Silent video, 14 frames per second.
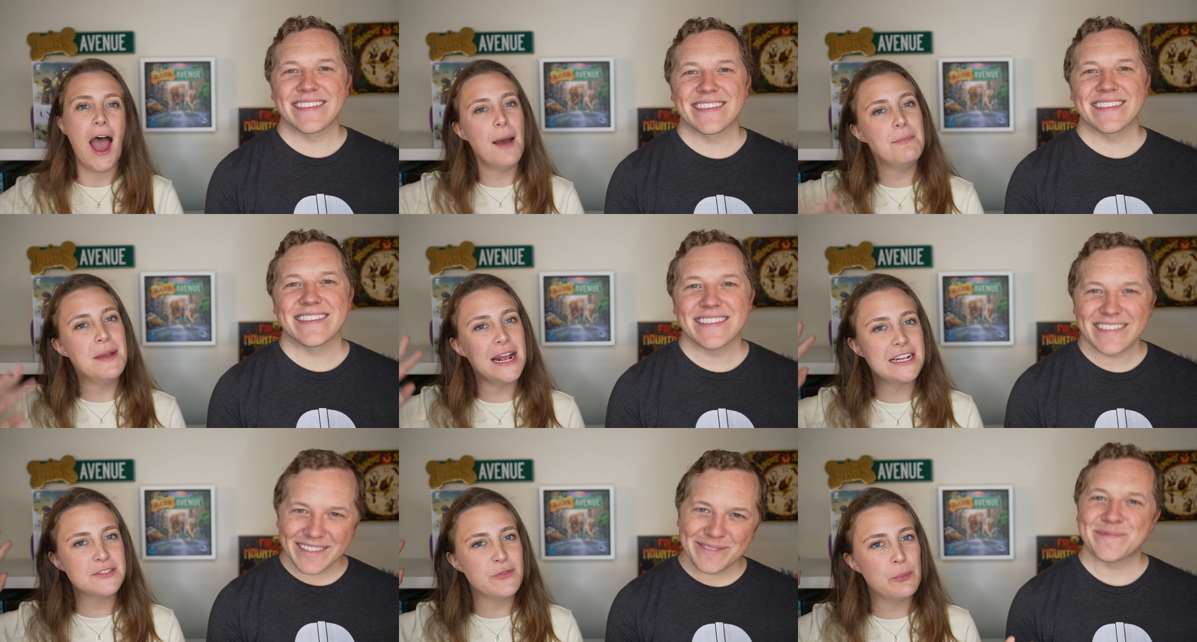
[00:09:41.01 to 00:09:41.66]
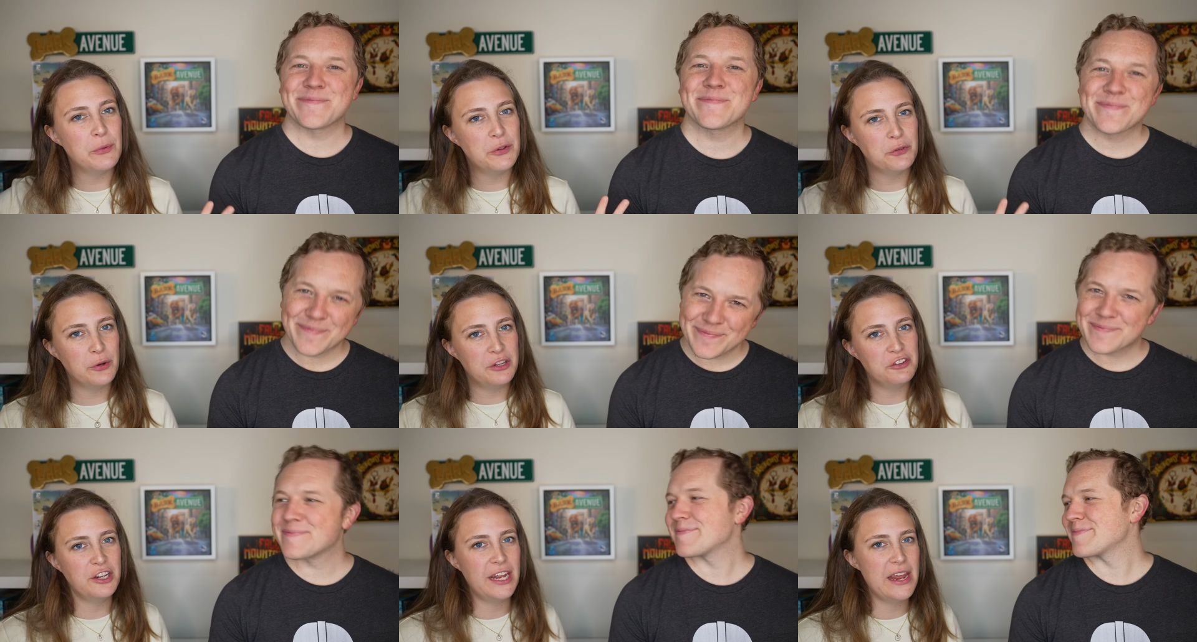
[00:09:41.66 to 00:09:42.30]
Speaker 1: Up next from
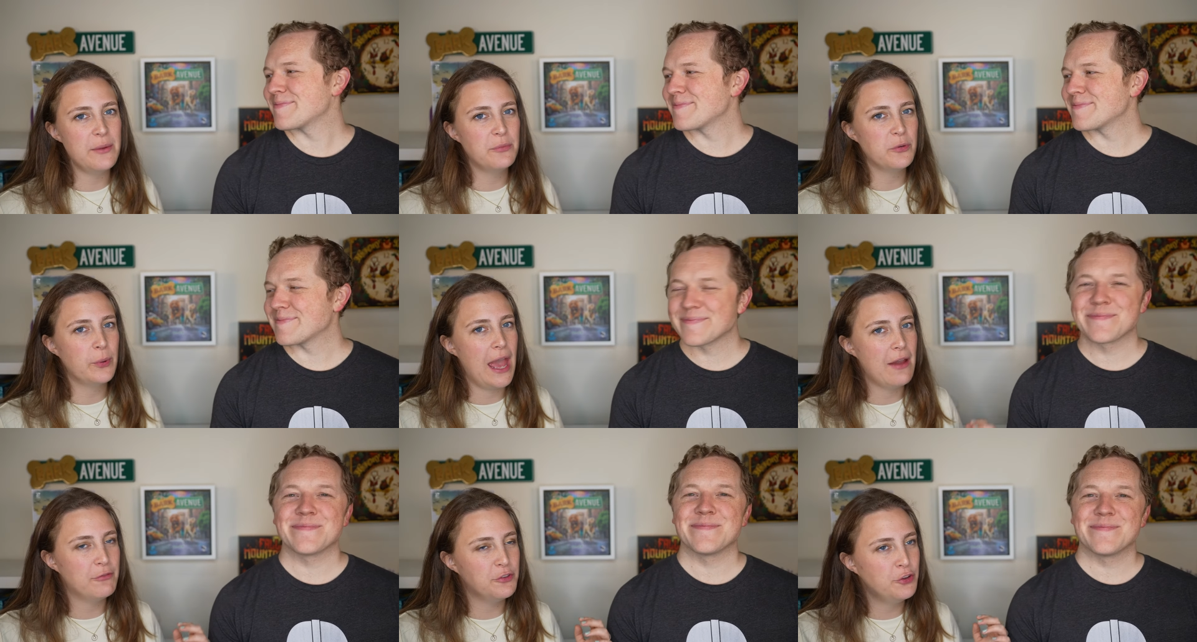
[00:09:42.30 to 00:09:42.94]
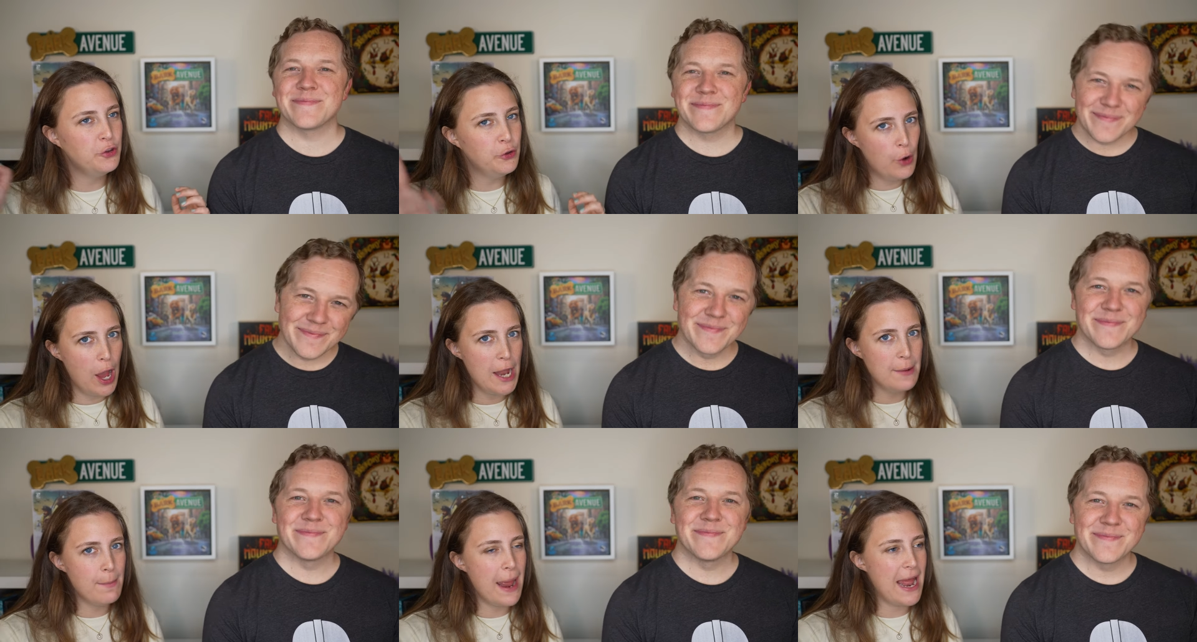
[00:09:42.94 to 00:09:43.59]
Restoration Games, we have two
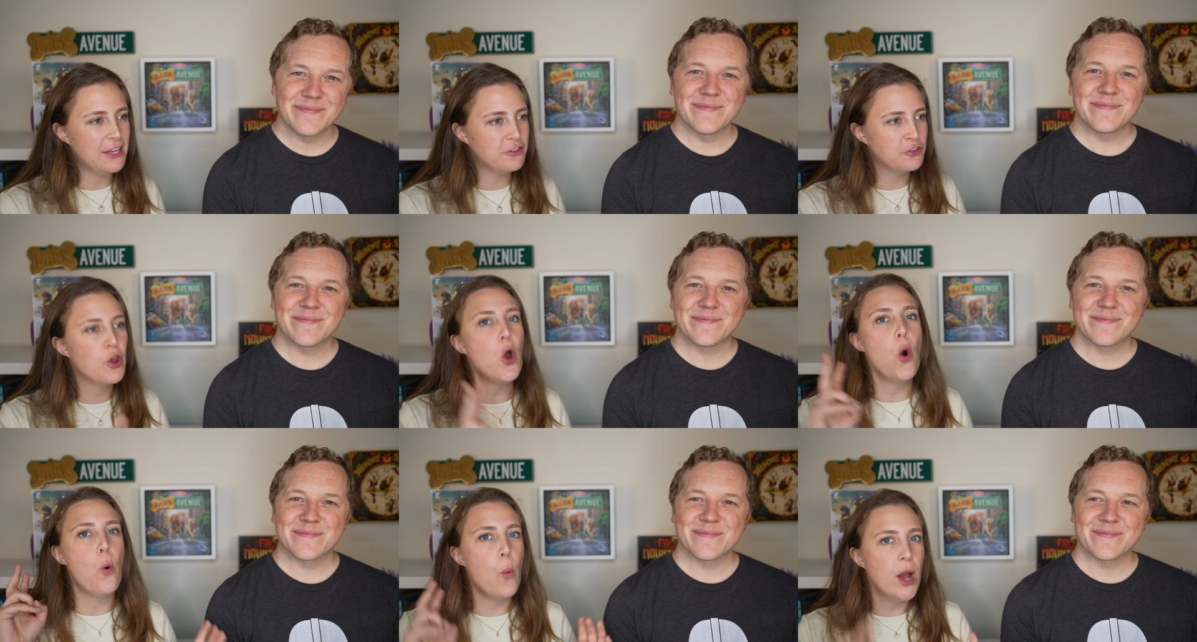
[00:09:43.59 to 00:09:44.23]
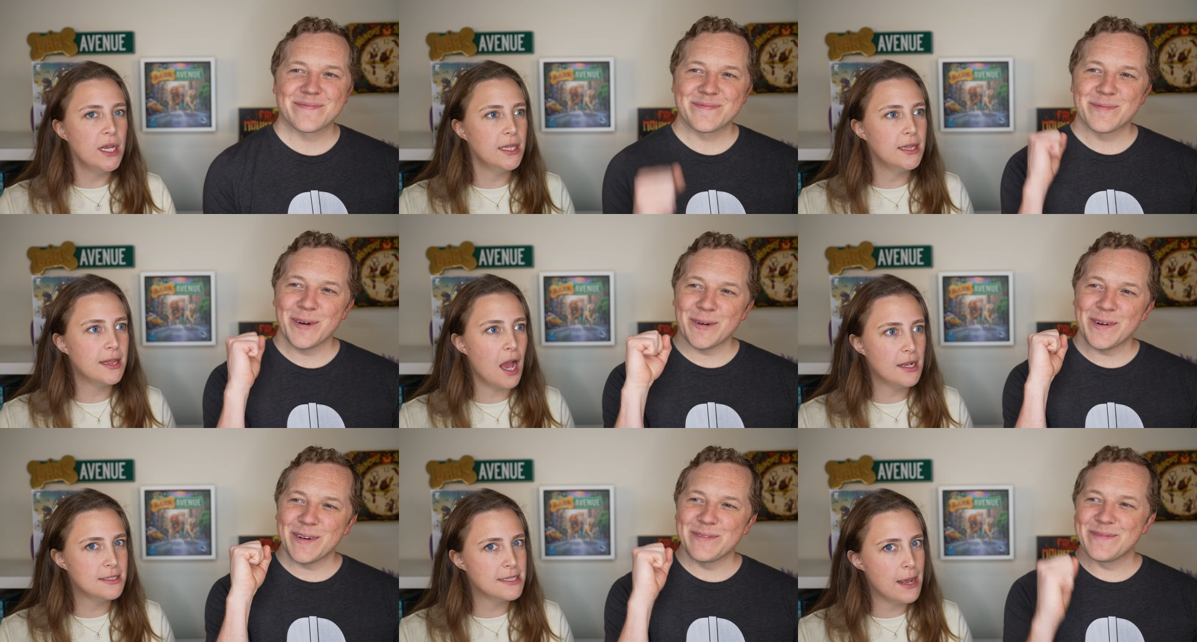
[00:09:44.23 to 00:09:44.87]
unmatched. One is
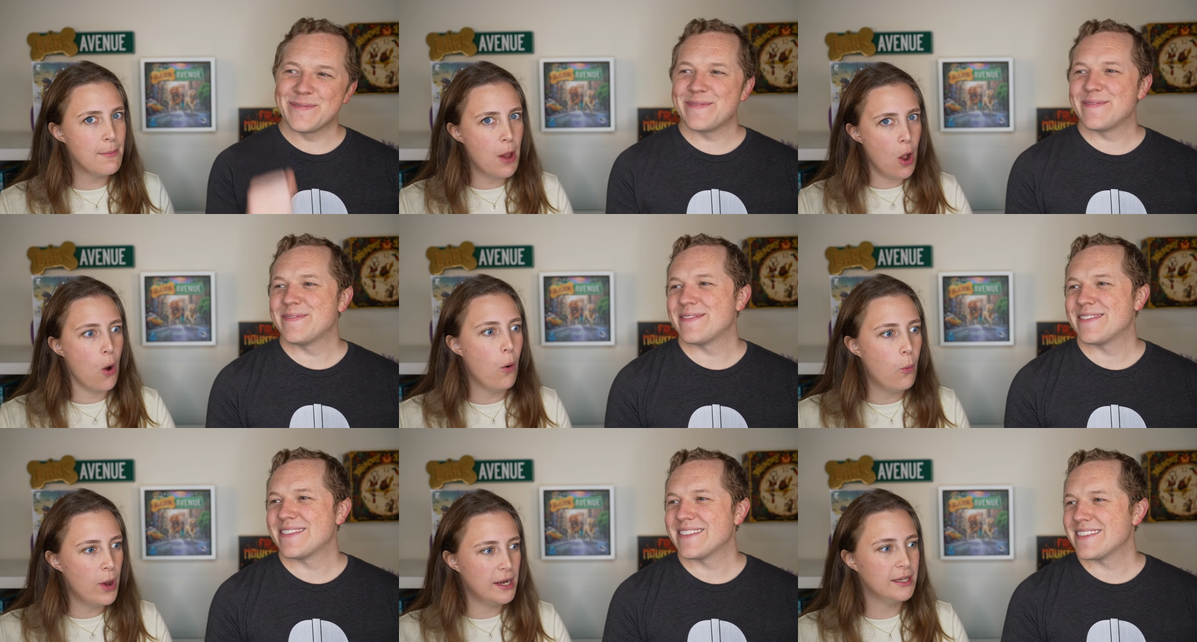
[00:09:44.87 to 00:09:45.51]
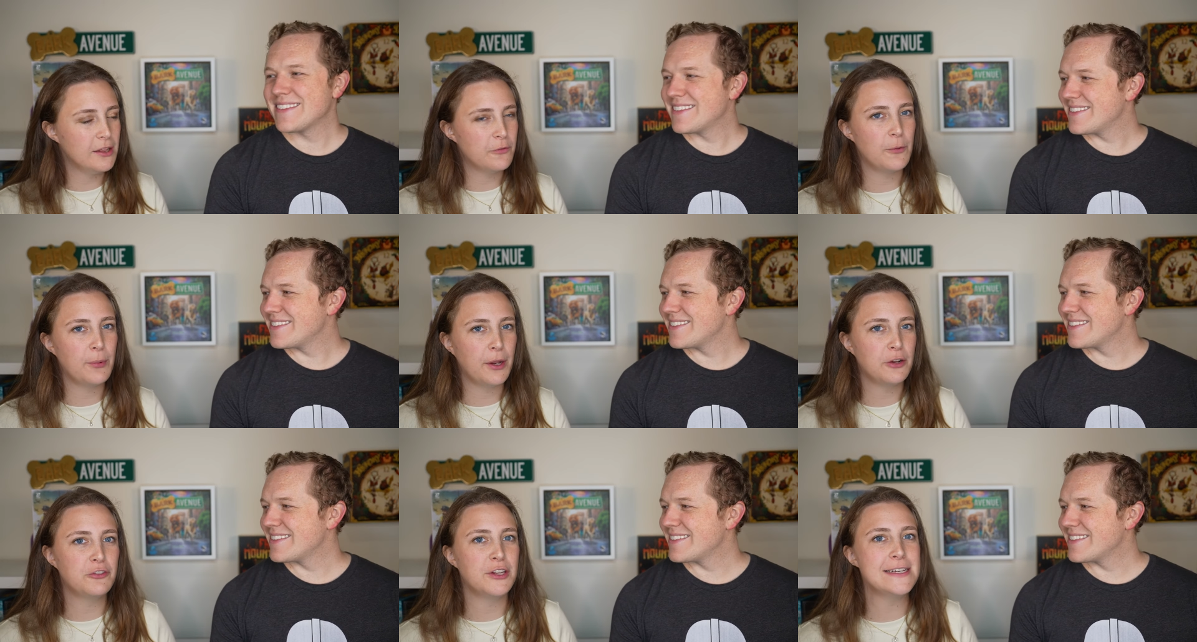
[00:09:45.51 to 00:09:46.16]
on demo, one is for
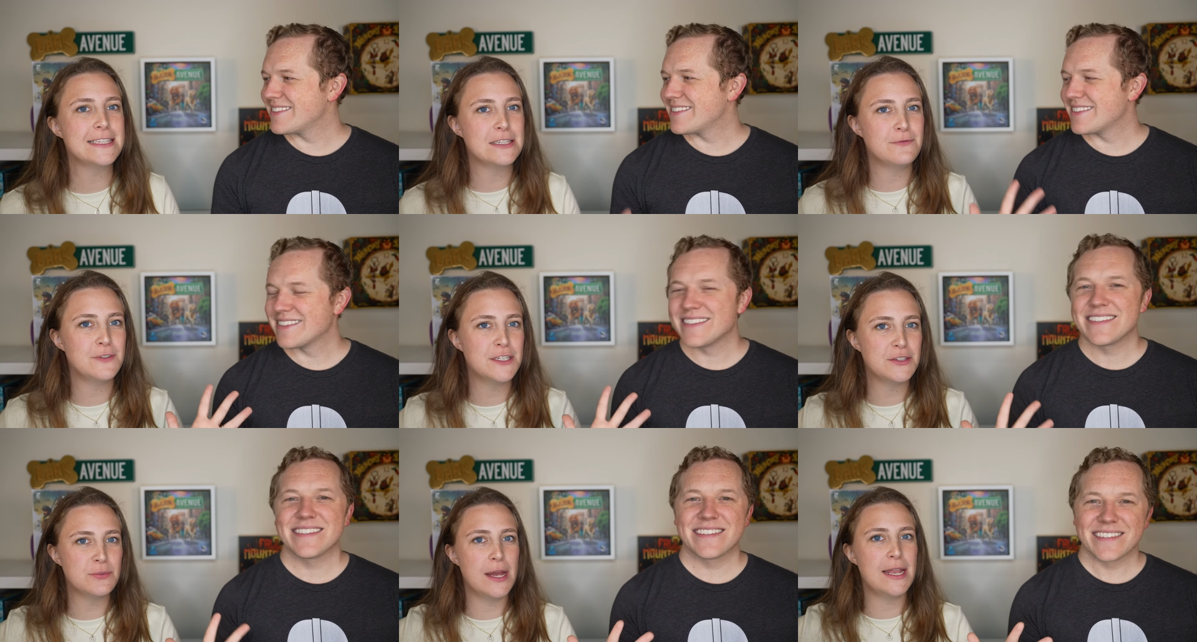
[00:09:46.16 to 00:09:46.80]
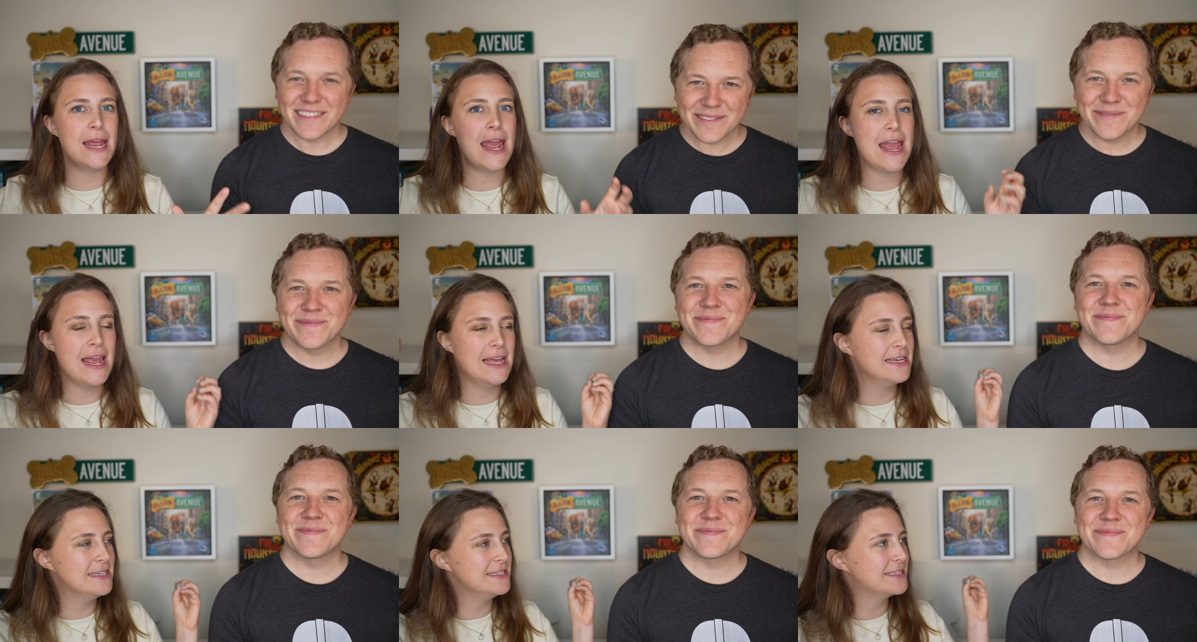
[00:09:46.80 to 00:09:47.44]
purchase. The first one
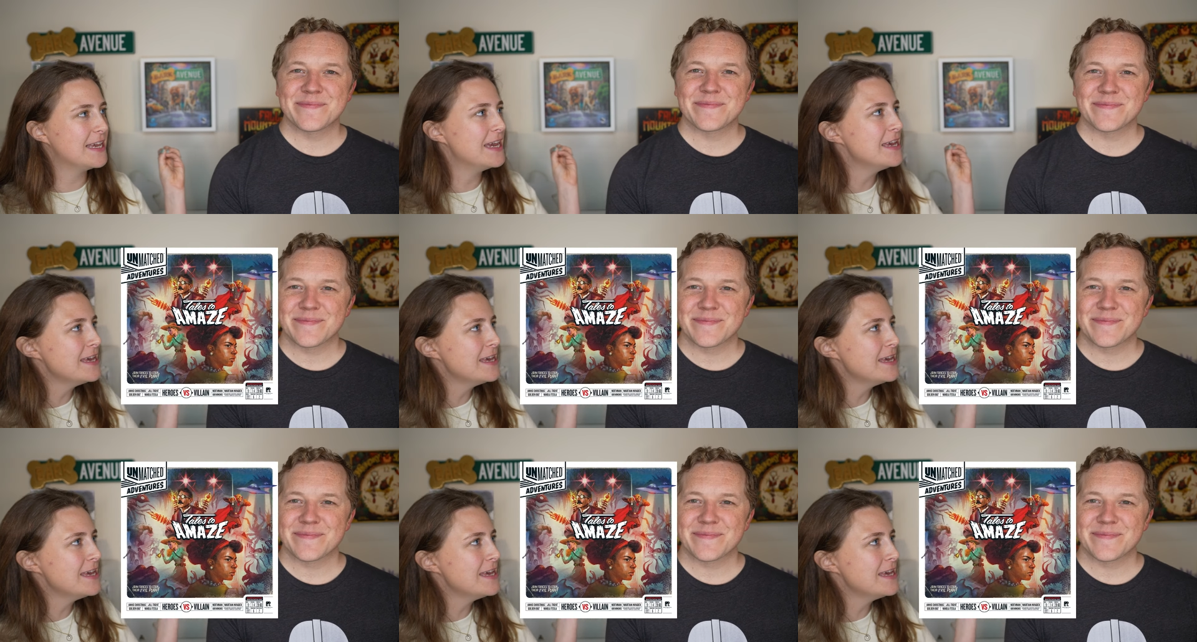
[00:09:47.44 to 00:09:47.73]
is